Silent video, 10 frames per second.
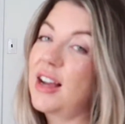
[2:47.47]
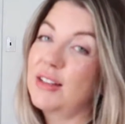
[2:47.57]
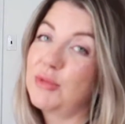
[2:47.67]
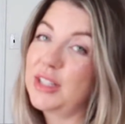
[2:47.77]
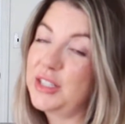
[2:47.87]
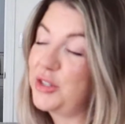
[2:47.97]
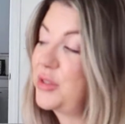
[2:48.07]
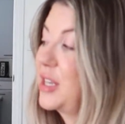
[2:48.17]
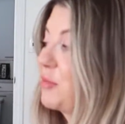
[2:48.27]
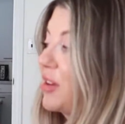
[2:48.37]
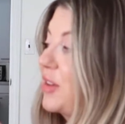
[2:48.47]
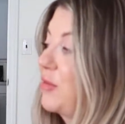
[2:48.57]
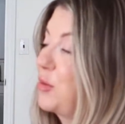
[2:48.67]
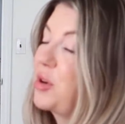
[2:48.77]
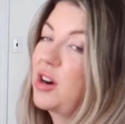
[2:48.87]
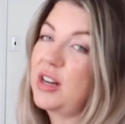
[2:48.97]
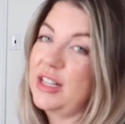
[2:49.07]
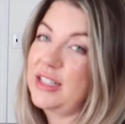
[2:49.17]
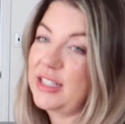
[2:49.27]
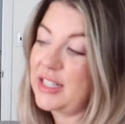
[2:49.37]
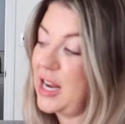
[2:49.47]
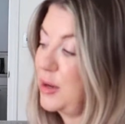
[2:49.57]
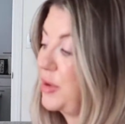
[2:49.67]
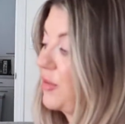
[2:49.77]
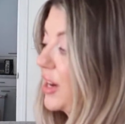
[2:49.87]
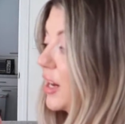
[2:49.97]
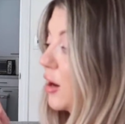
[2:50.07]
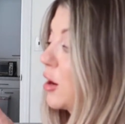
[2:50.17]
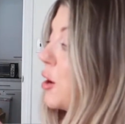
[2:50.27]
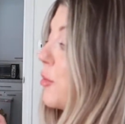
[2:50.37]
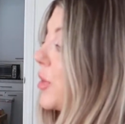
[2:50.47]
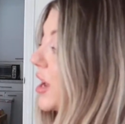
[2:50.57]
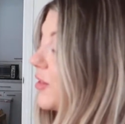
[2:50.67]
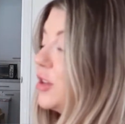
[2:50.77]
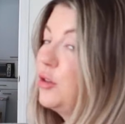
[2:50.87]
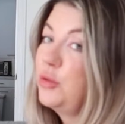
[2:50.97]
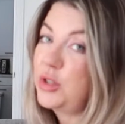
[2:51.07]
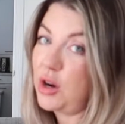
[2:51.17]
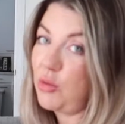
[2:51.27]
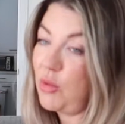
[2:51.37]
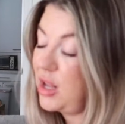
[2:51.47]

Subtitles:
I really do think my favorite part is this canopy right here. But if you don't